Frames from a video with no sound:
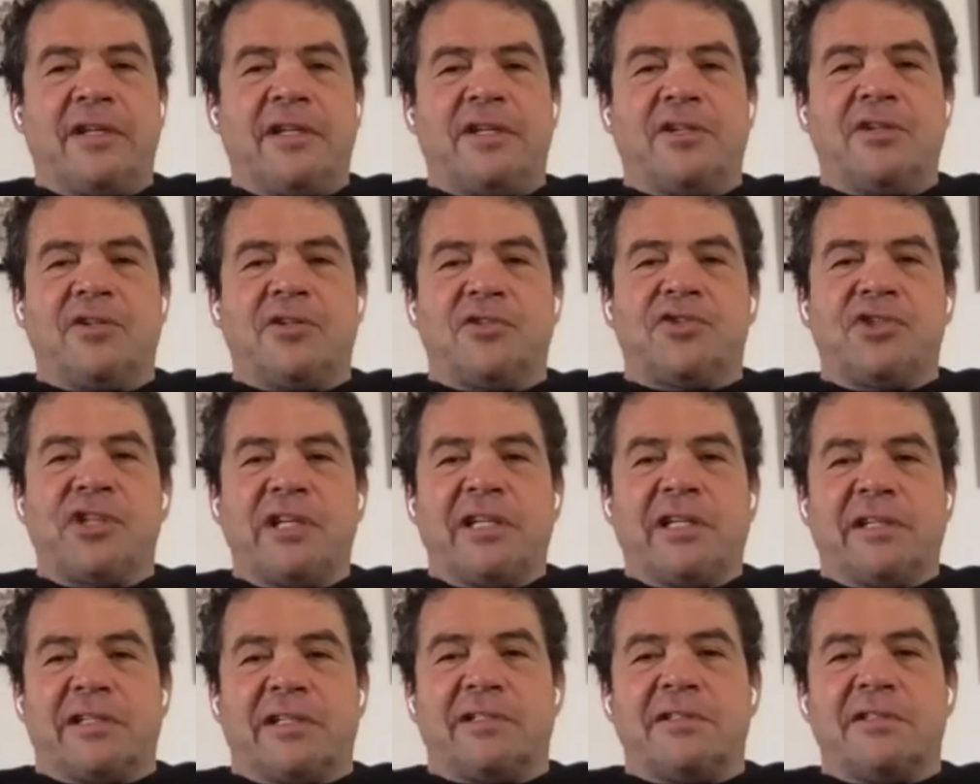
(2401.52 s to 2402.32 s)
in New
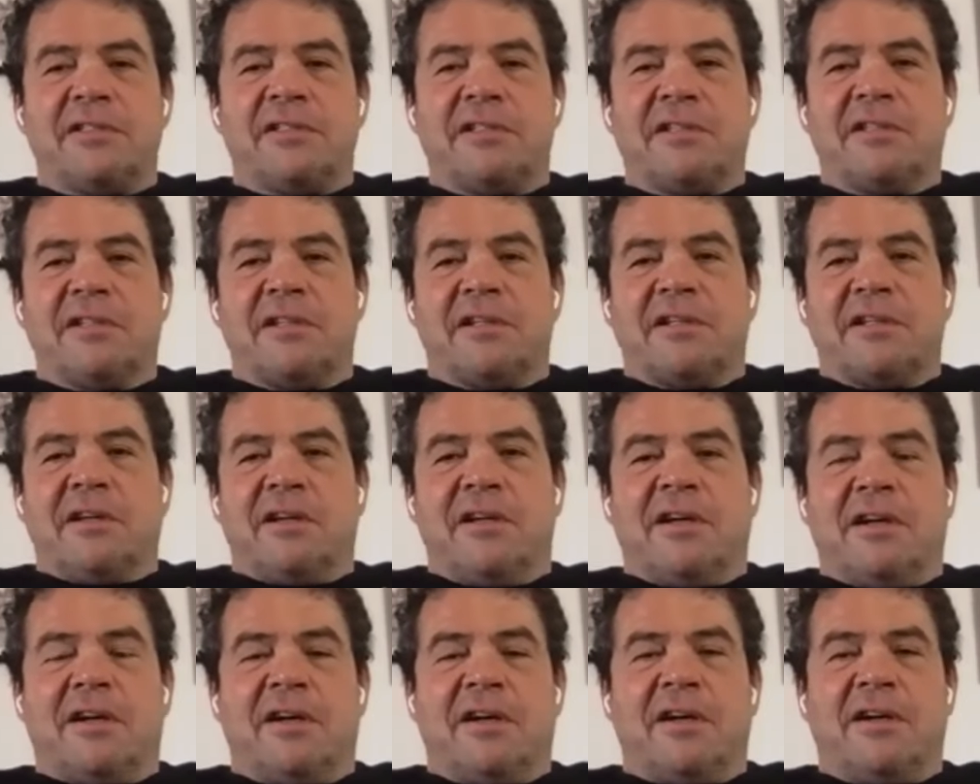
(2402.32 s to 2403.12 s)
Zealand,
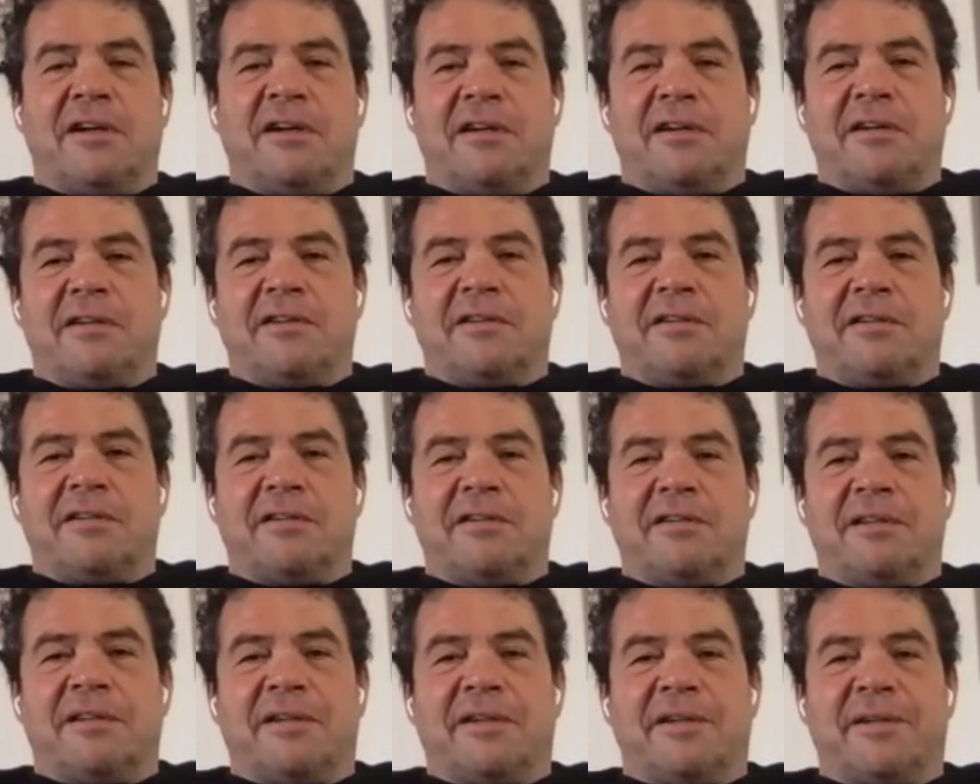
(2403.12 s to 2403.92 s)
uh,
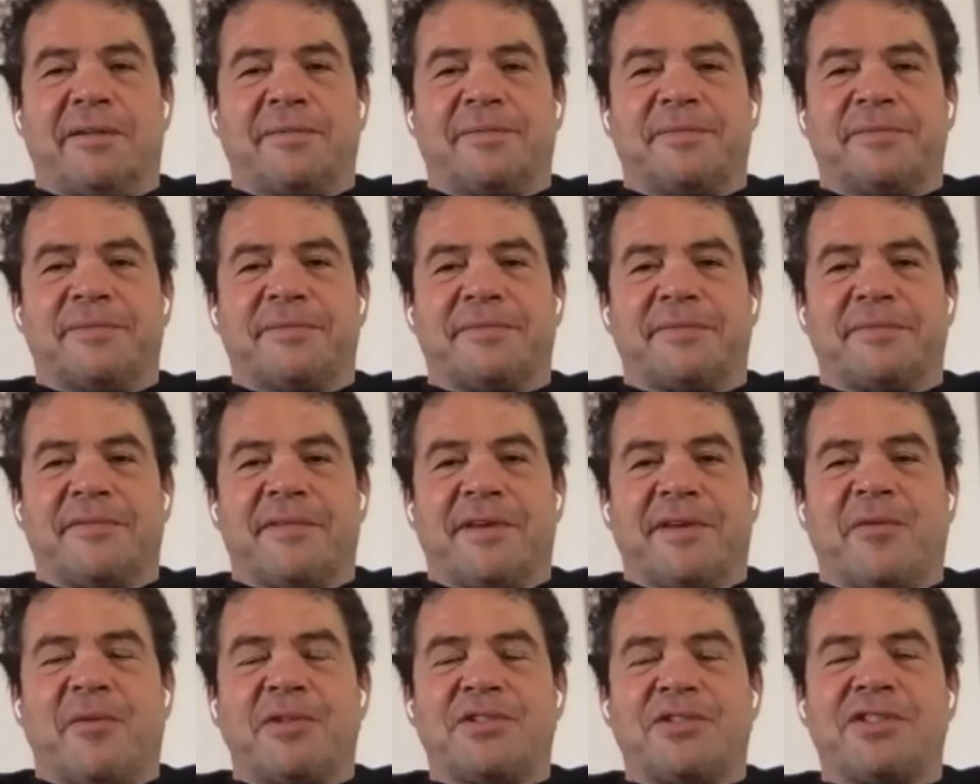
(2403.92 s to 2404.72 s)
um,
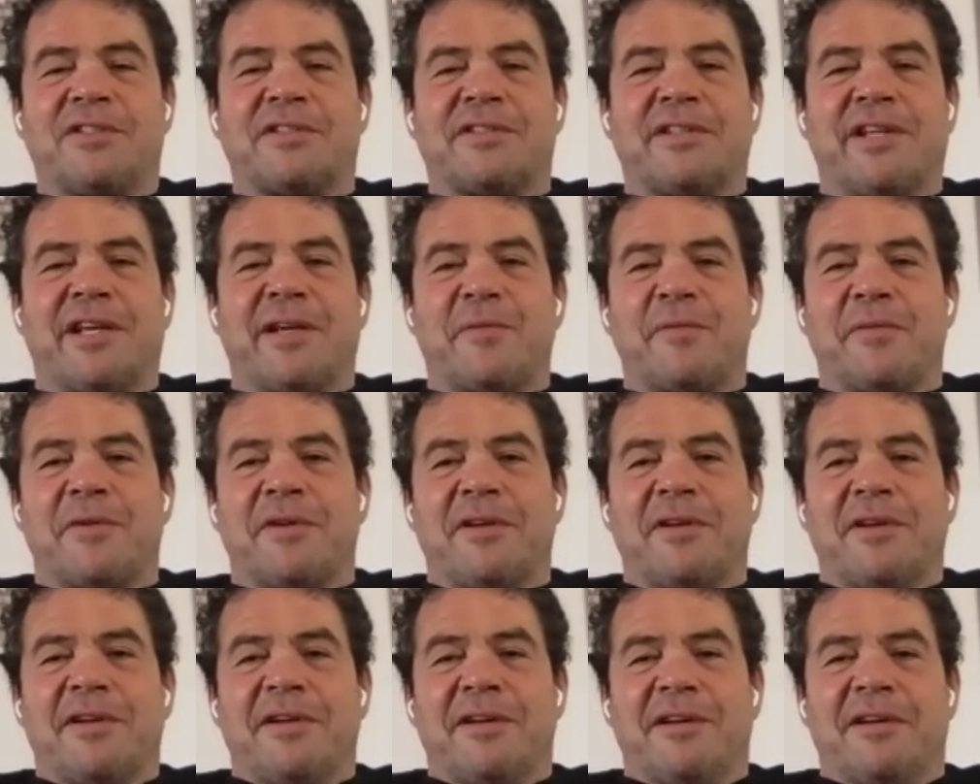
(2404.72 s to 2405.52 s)
what's his name?
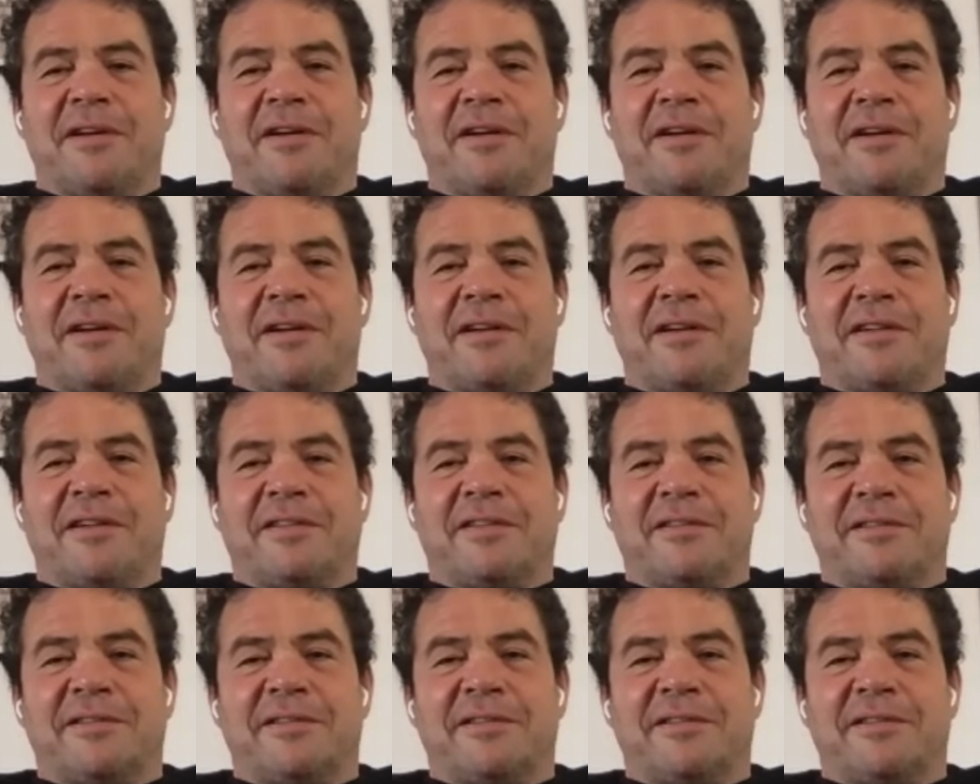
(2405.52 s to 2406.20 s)
Uh,